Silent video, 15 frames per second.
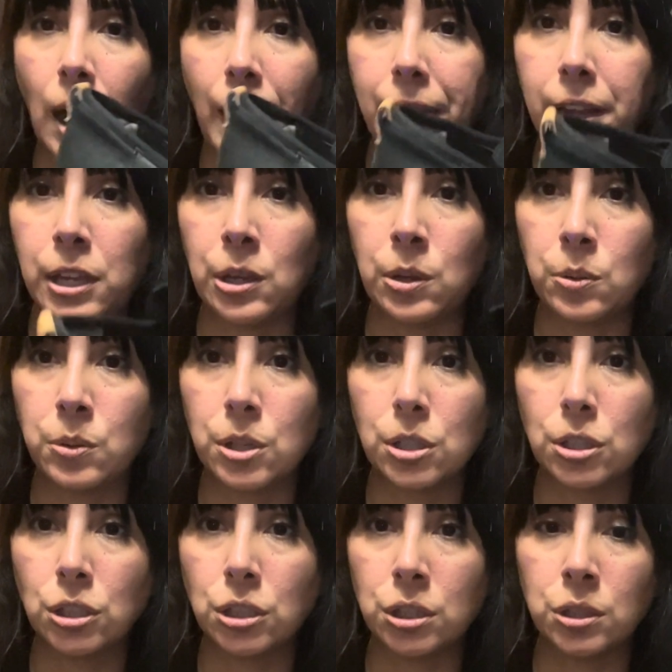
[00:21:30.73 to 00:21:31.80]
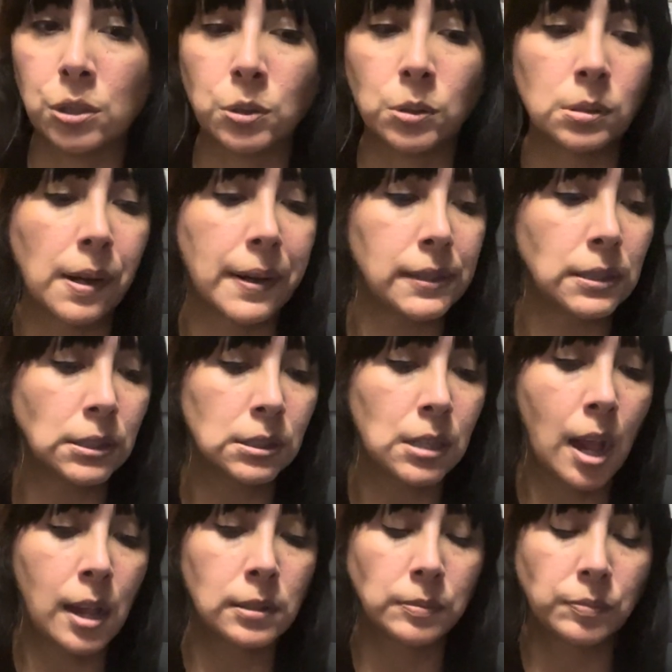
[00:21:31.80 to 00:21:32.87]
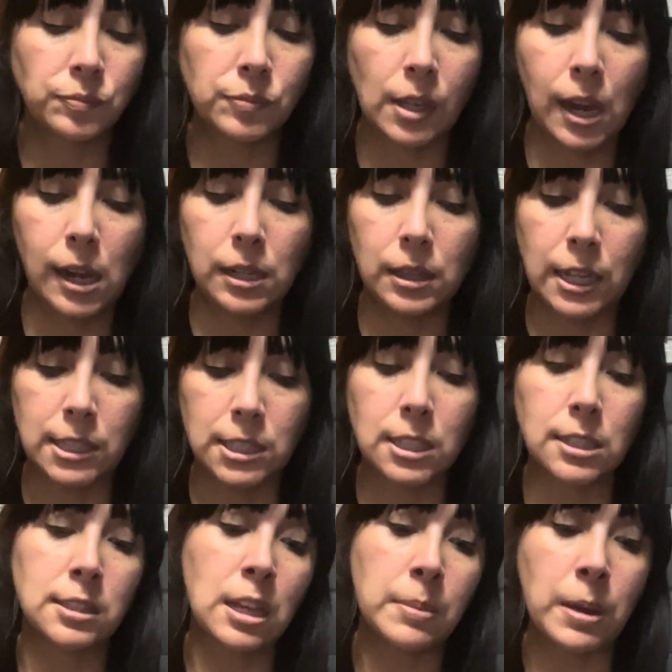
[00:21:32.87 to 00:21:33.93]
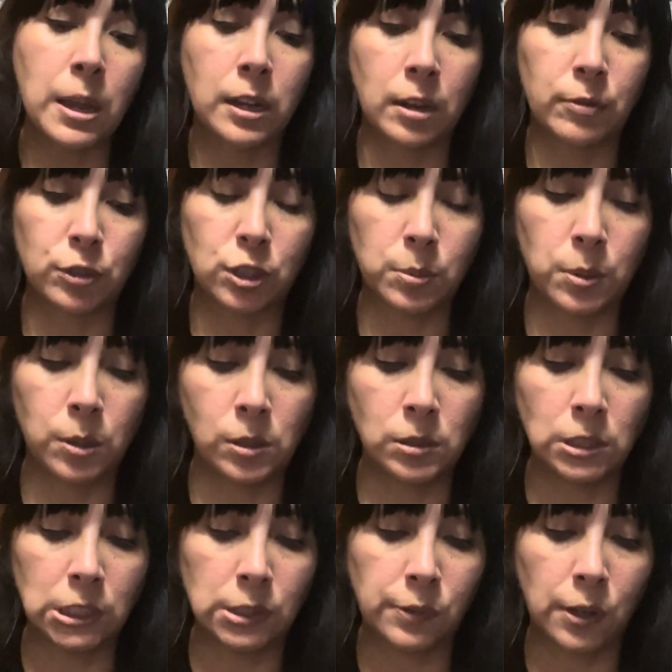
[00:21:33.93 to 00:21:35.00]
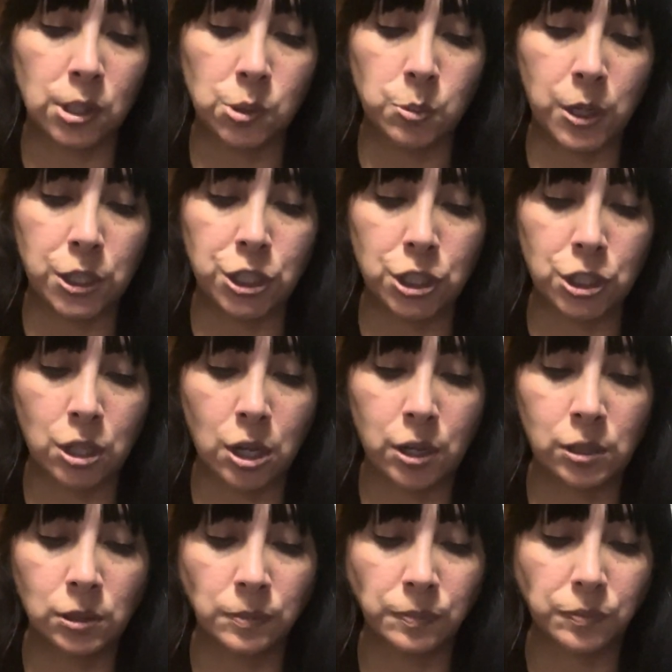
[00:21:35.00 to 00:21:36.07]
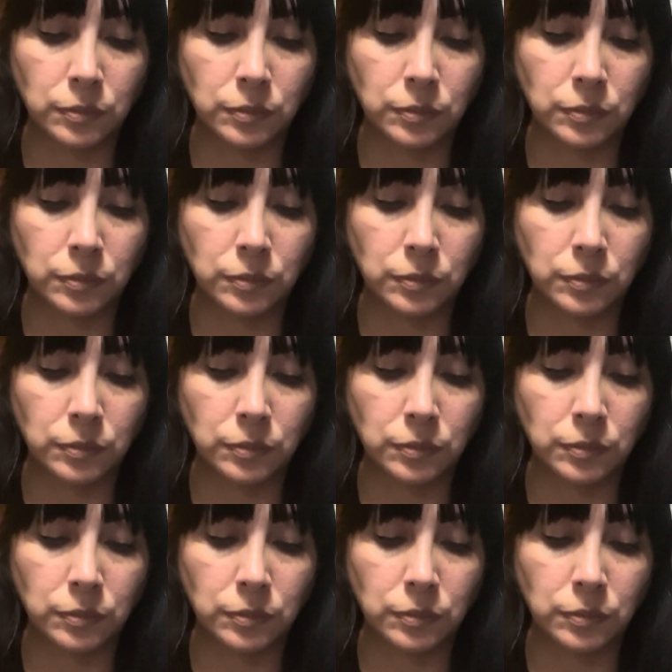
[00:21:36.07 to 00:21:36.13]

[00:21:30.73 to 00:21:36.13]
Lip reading: cute shoe that's semi-comfortable as far as wedges go.